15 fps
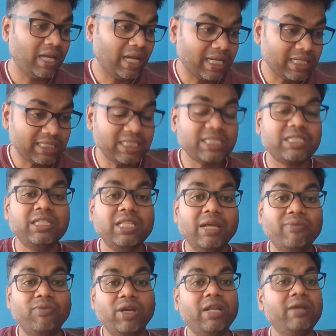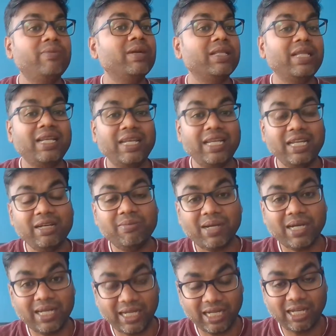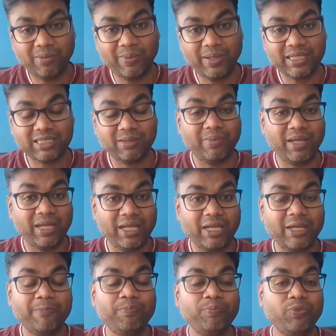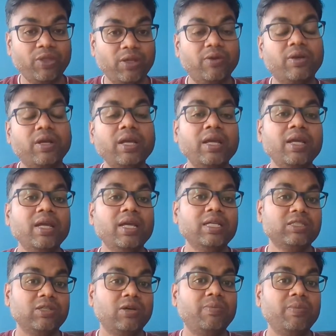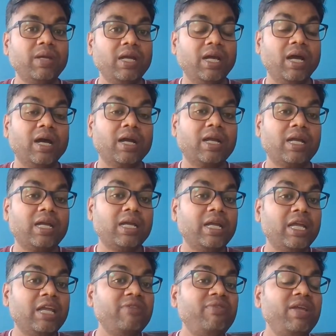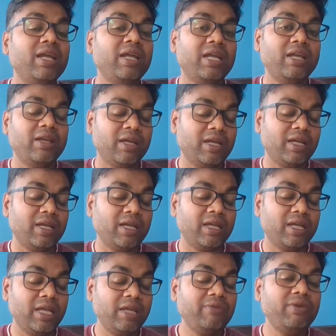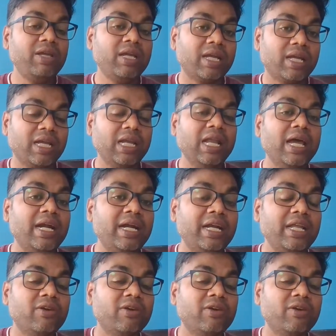assist them whenever they need my help as a BA. Okay, so giving a clarity